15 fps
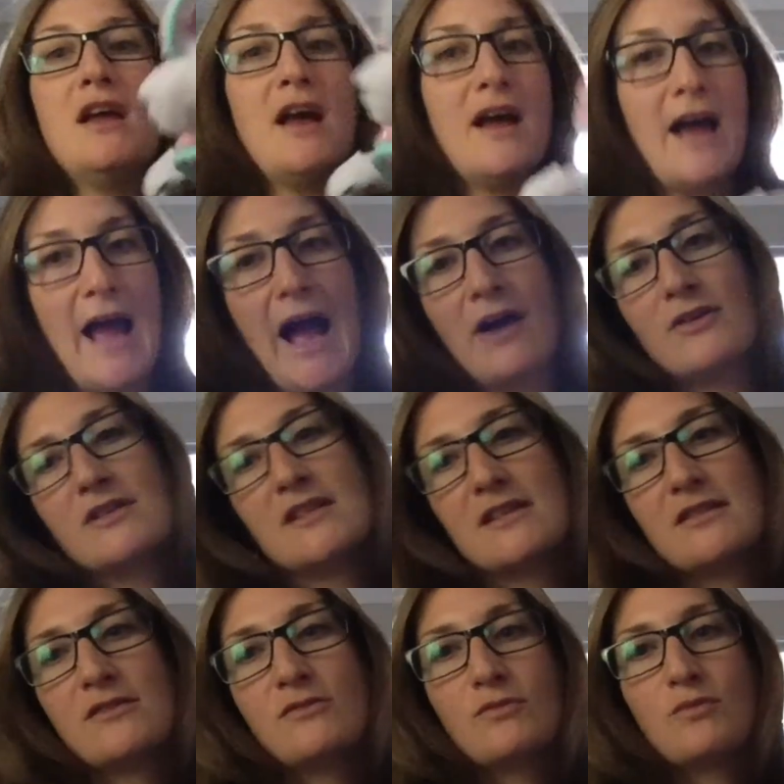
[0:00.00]
how is
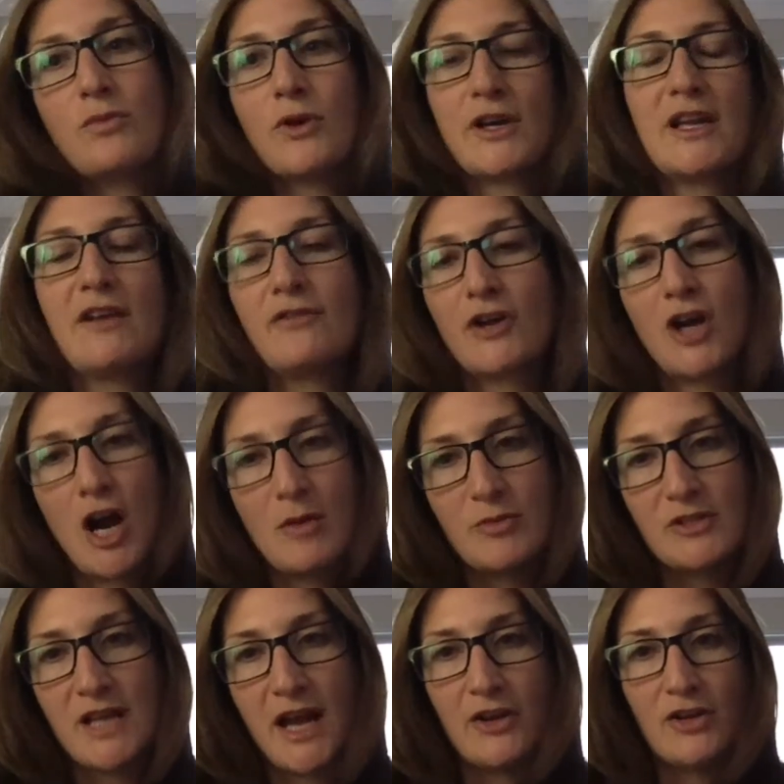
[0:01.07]
this working for
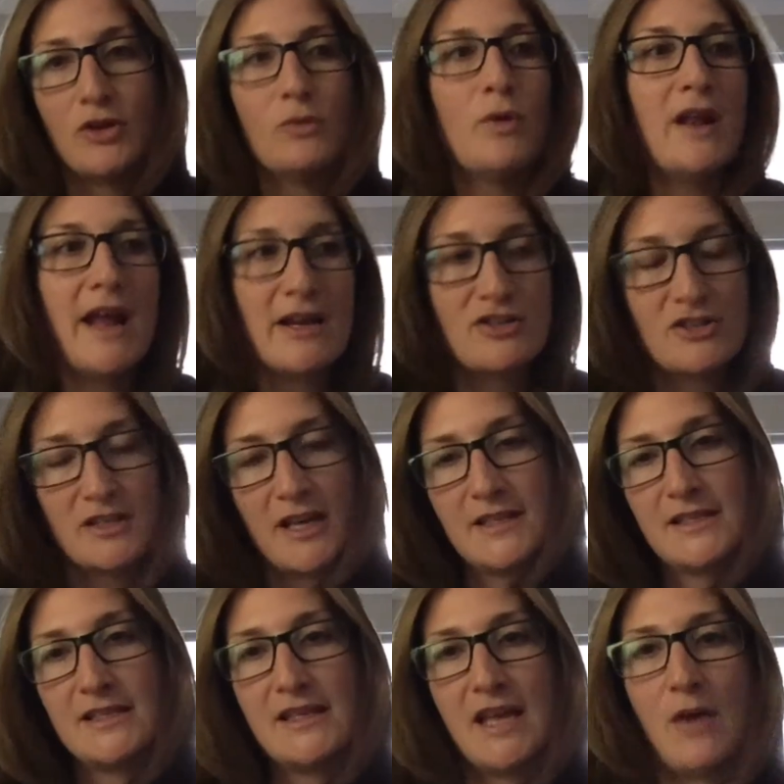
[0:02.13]
carpal tunnel? What
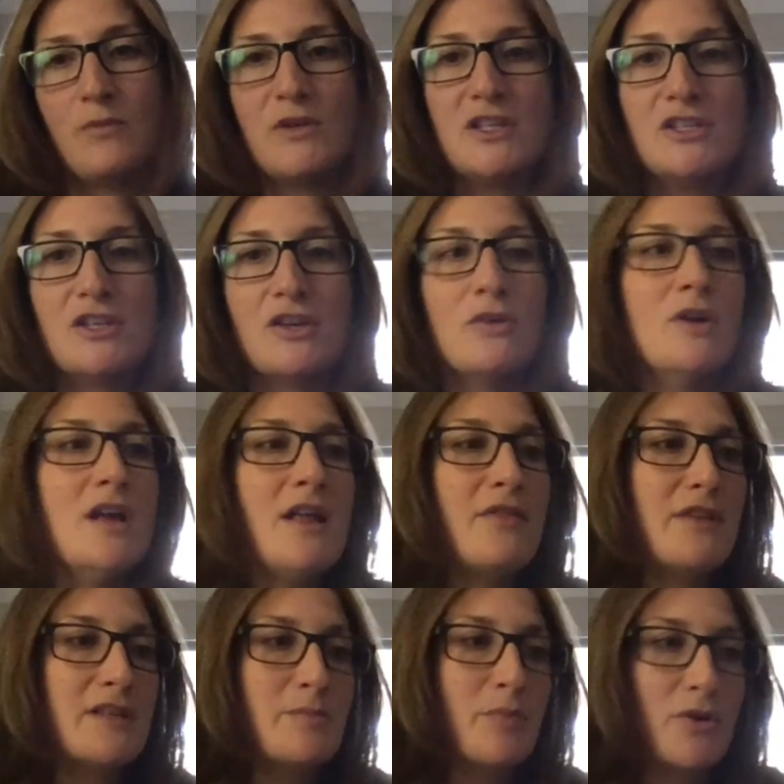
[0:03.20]
exercises can we do?
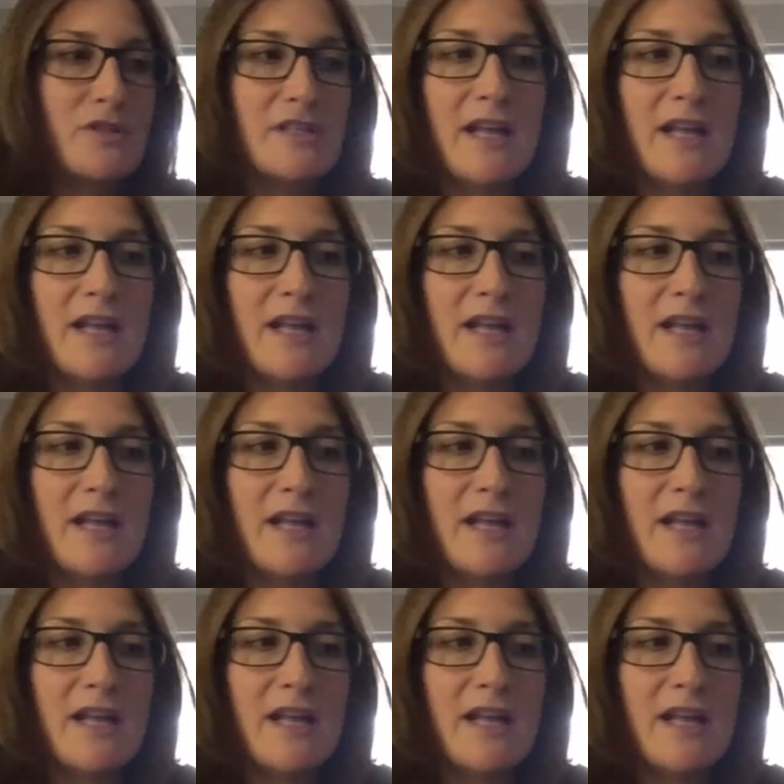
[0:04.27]
This person